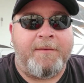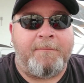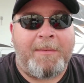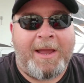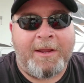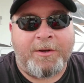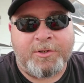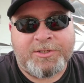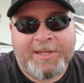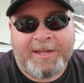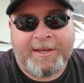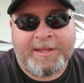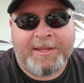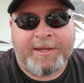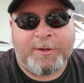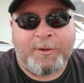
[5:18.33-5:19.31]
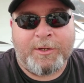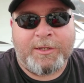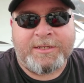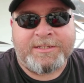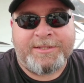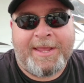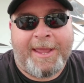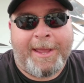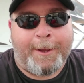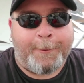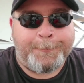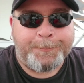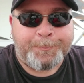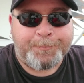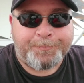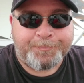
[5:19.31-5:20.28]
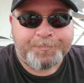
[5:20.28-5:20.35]
My understanding here is that
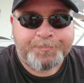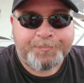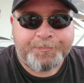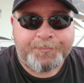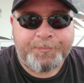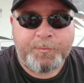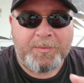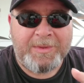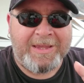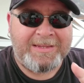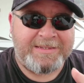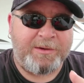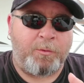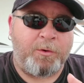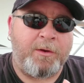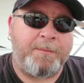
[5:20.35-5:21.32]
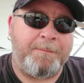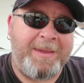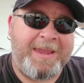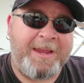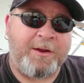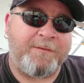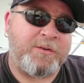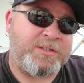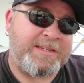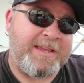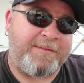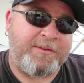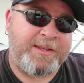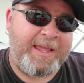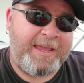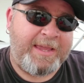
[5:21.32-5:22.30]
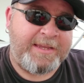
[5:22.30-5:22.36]
we'll be here for
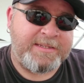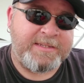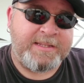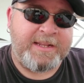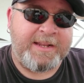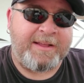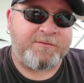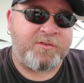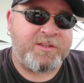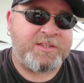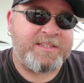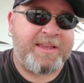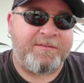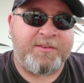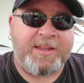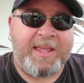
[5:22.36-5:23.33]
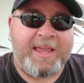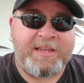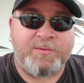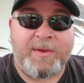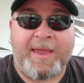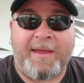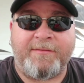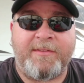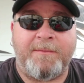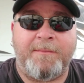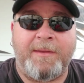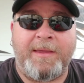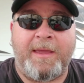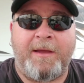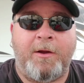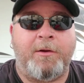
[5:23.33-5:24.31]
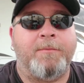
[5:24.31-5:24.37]
7 days, and then after the 7 days we have to
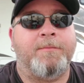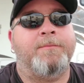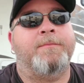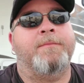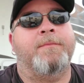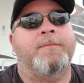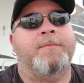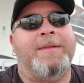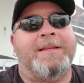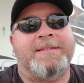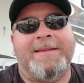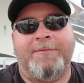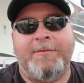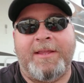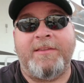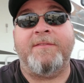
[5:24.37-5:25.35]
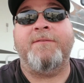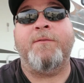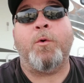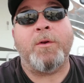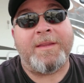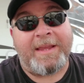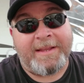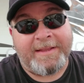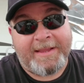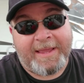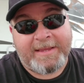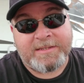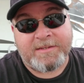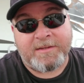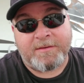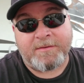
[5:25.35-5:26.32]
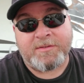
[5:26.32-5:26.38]
be, or not 7 days, 14
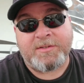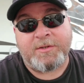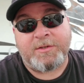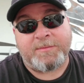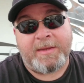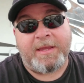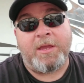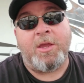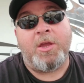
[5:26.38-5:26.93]
days, excuse me.